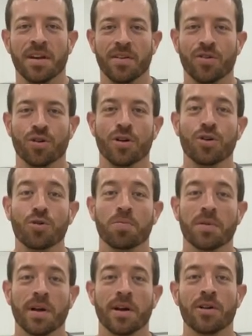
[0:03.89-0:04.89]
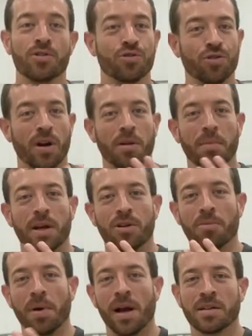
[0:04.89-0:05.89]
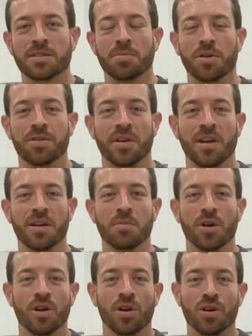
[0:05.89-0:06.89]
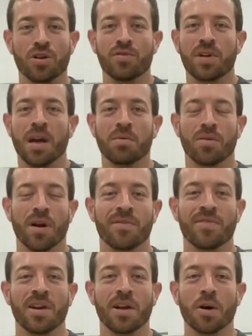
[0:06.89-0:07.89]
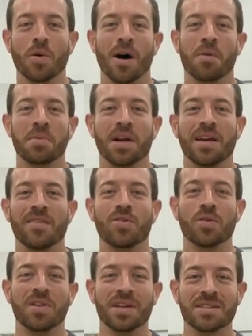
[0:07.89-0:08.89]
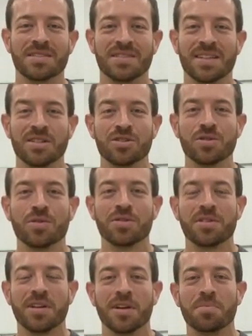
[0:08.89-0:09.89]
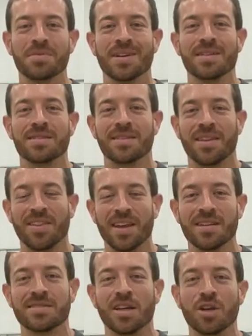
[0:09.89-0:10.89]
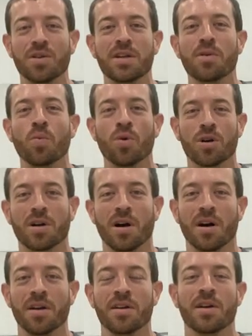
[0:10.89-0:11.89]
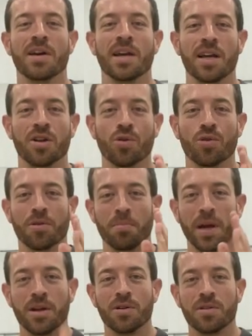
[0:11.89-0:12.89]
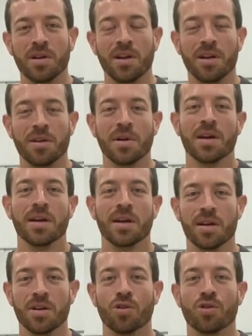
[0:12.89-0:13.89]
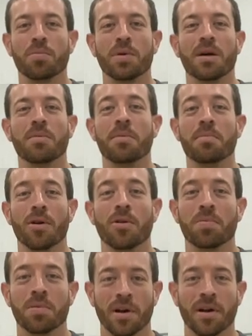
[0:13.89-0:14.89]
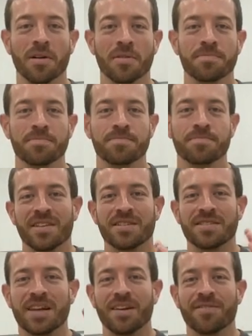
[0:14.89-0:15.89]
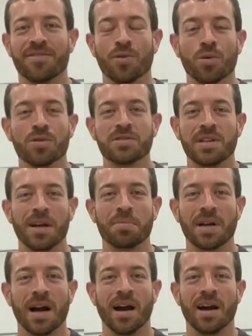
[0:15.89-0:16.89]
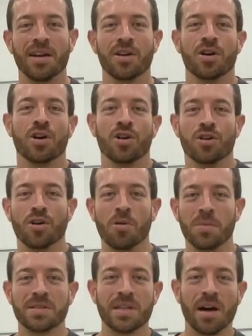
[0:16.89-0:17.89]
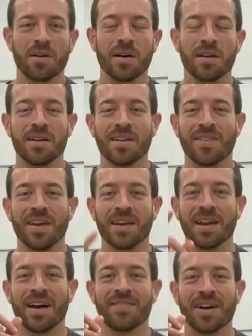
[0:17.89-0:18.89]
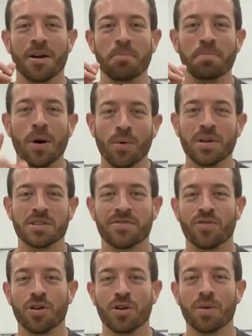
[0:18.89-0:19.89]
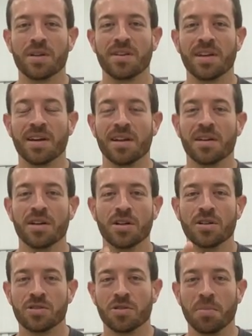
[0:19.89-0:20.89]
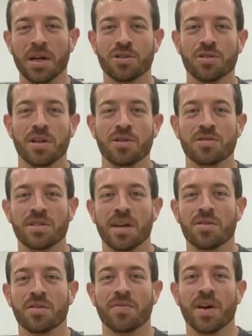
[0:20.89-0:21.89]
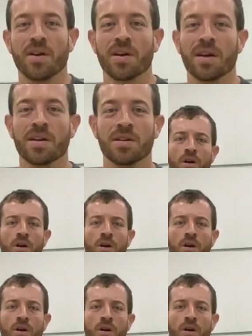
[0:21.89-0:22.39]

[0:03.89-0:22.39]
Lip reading: If you're a new player, you're trying to make your basketball team, you've came to the right video. I'm going to give you the essential tips and things that you need to work on in order to make your team, in order to become a better player. This is a full step guide. Don't miss out on anything. And I've got a bonus for you at the end. Make sure that you stay till the very end.